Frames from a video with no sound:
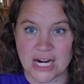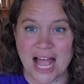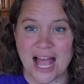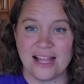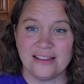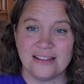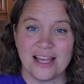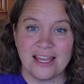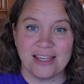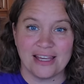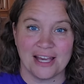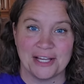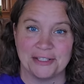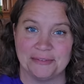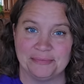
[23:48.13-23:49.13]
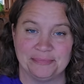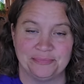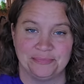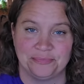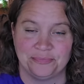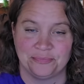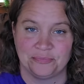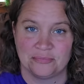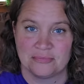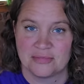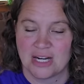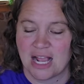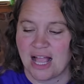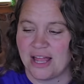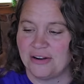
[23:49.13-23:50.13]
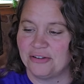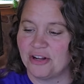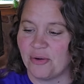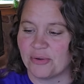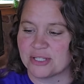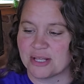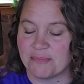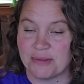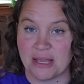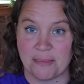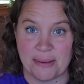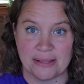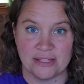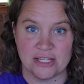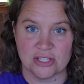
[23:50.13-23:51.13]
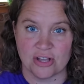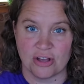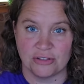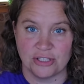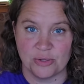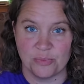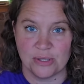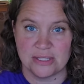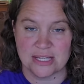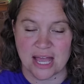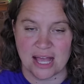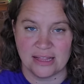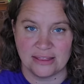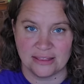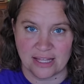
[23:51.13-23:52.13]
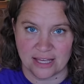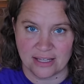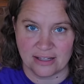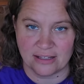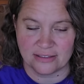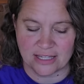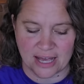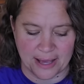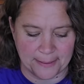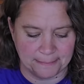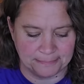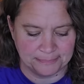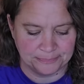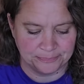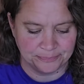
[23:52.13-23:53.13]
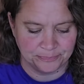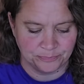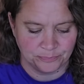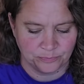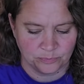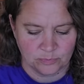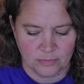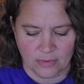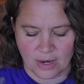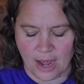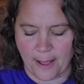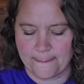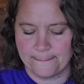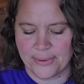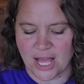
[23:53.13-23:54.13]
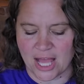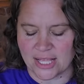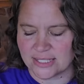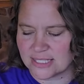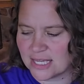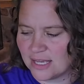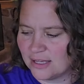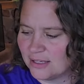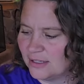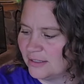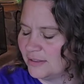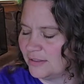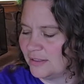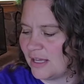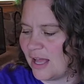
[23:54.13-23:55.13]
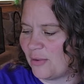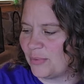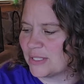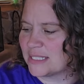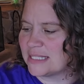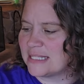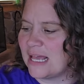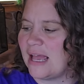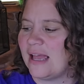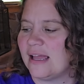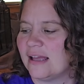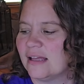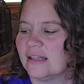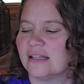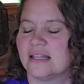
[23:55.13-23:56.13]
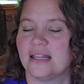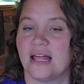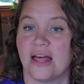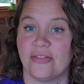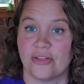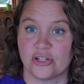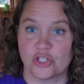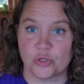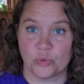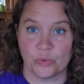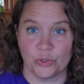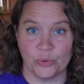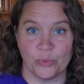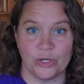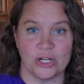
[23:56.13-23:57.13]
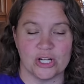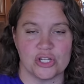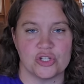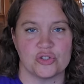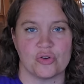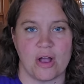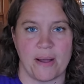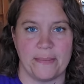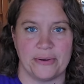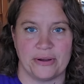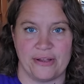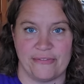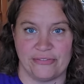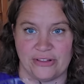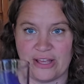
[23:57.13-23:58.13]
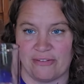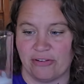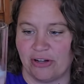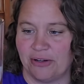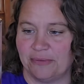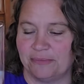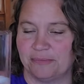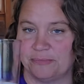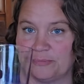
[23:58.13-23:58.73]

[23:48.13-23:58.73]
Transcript: I like it. I don't know, something about these Aldi ones I like a lot. But I will say that the truer strawberry flavor